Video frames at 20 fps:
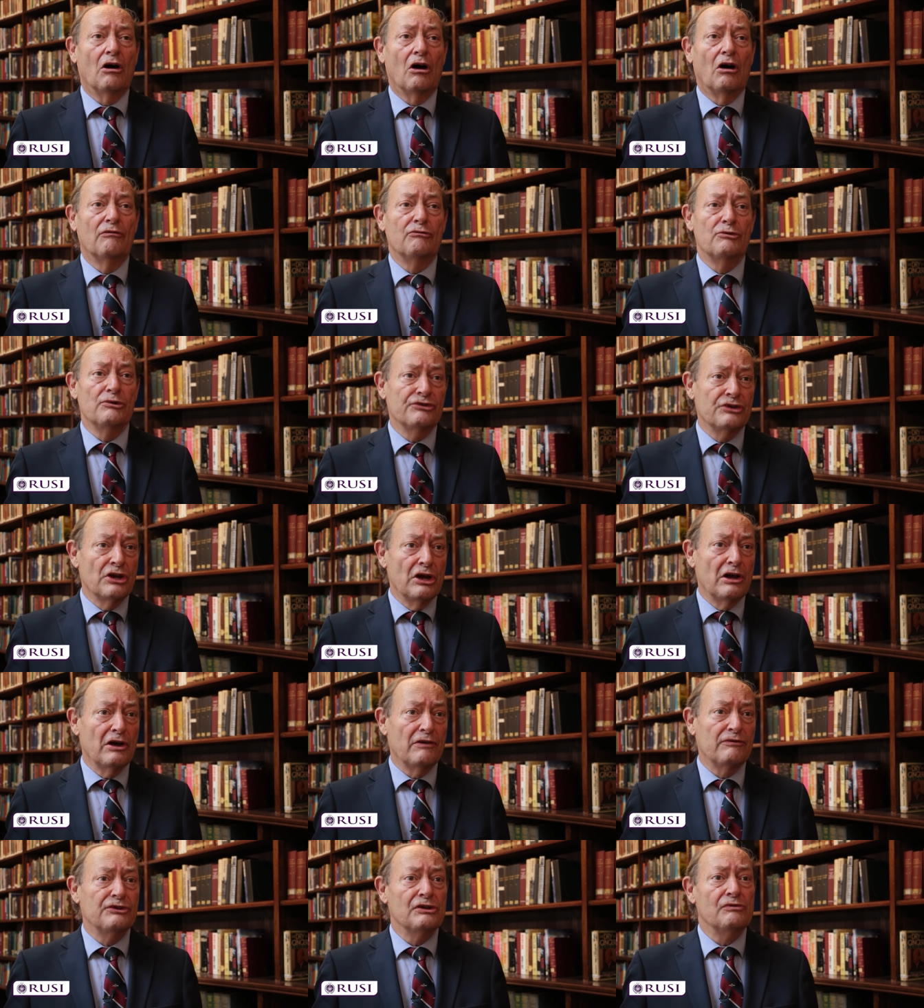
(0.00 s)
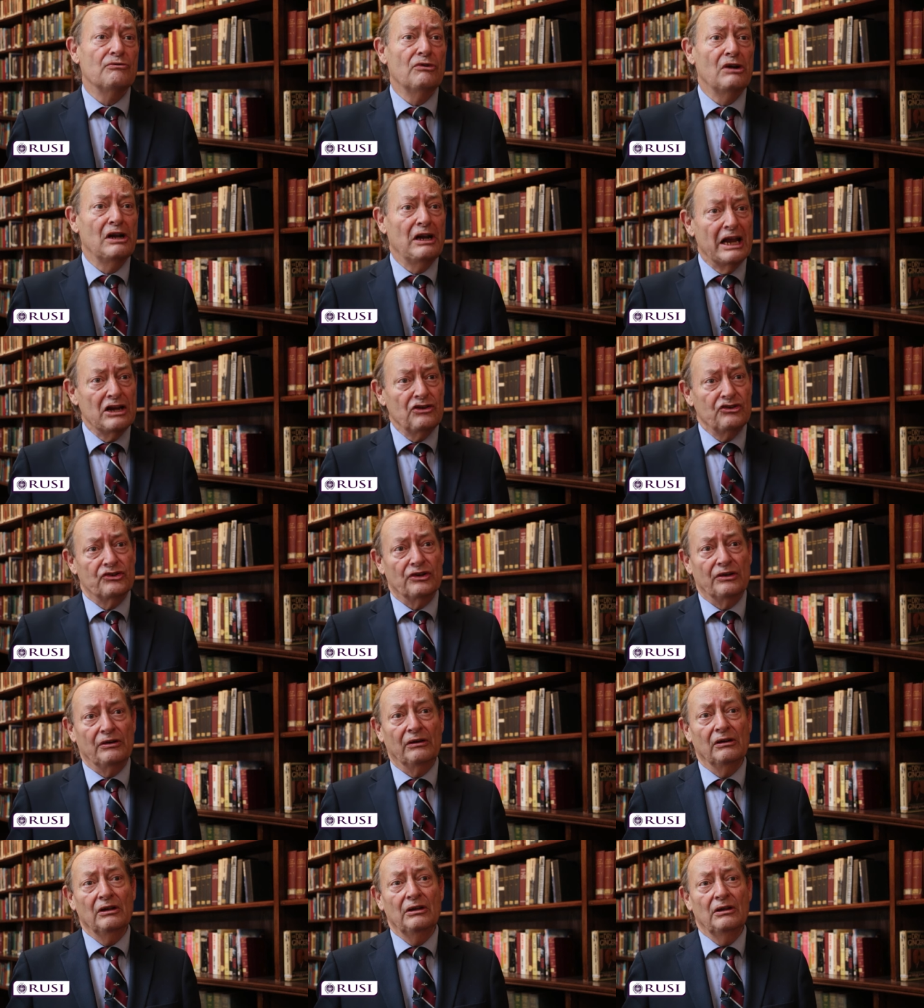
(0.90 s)
of reserves in
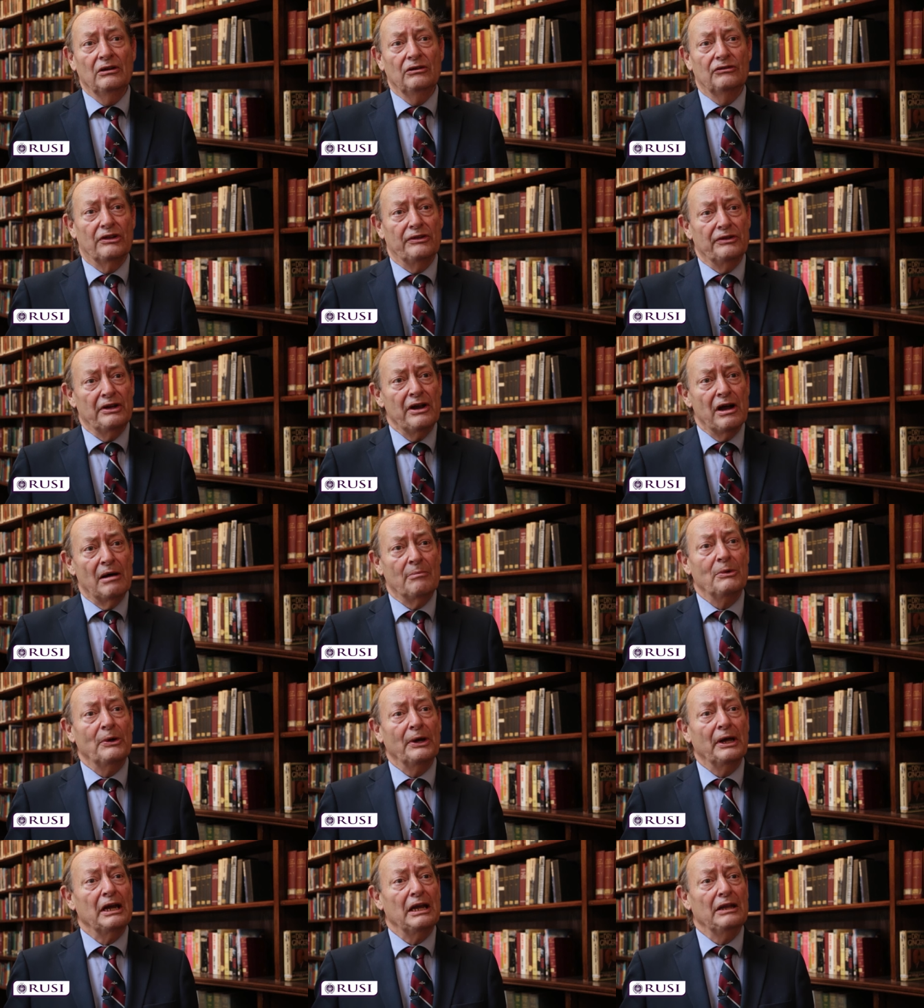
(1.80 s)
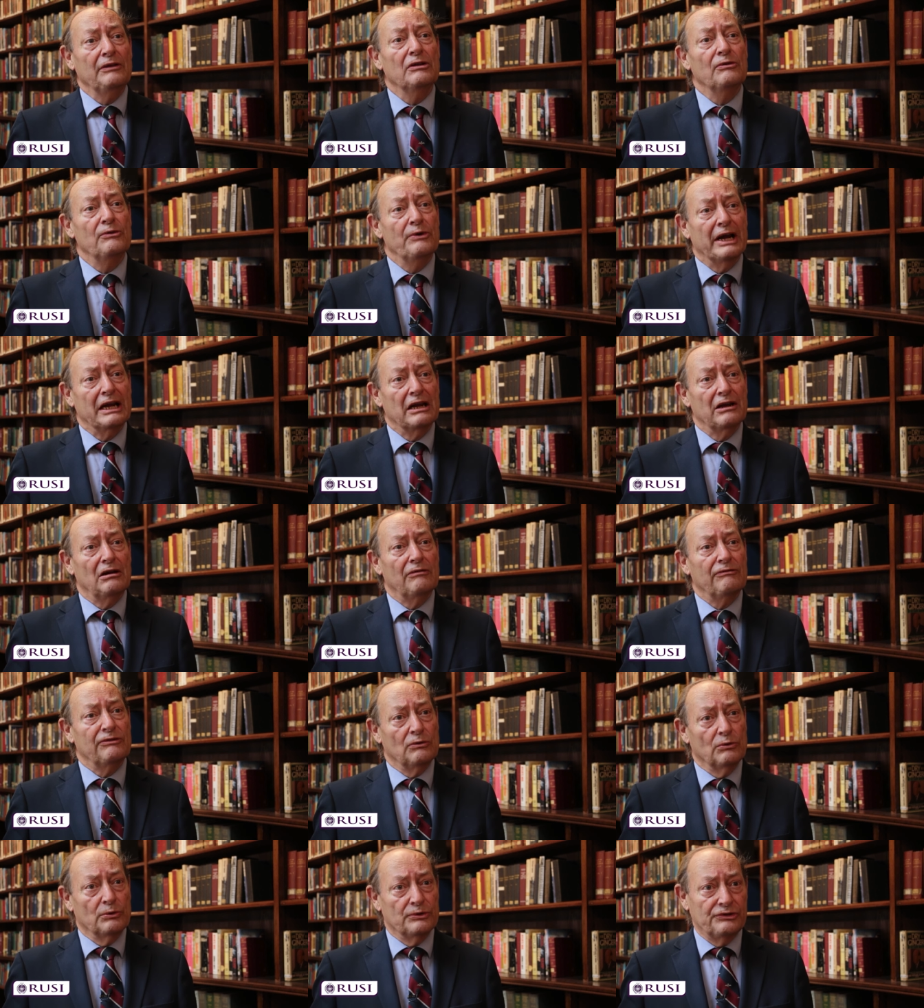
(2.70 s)
relation to the number in the regular
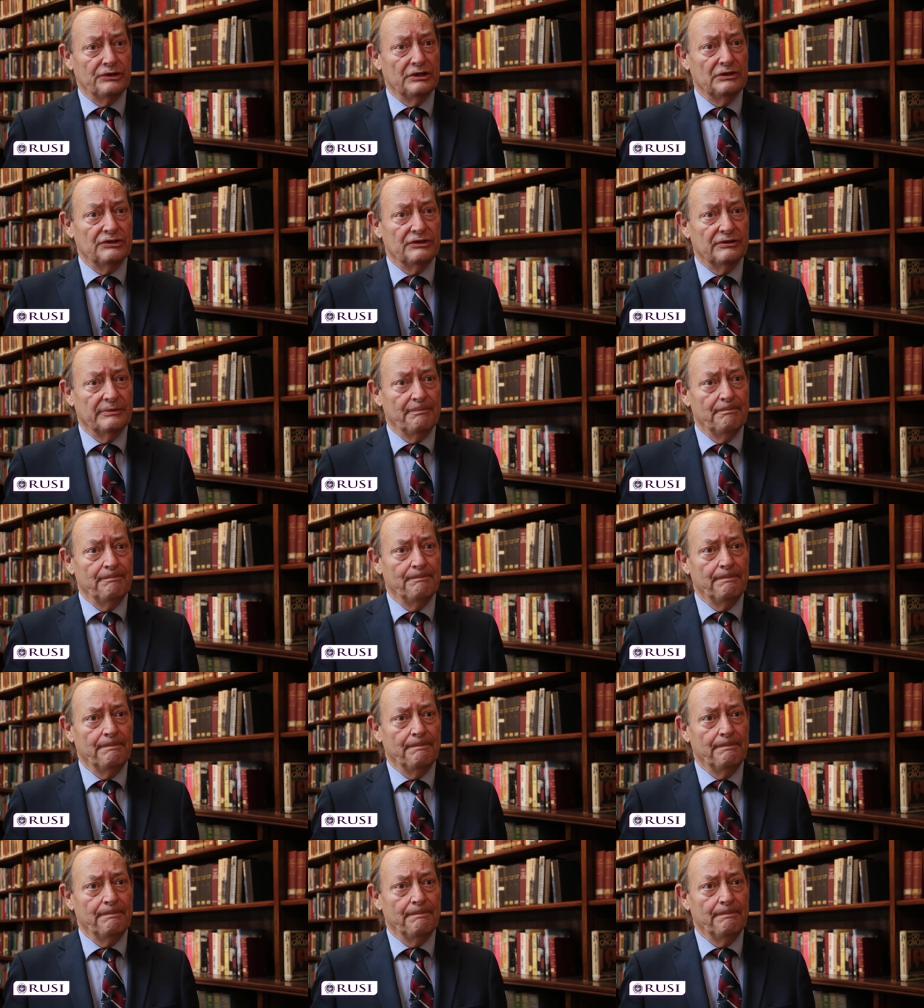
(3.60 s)
forces.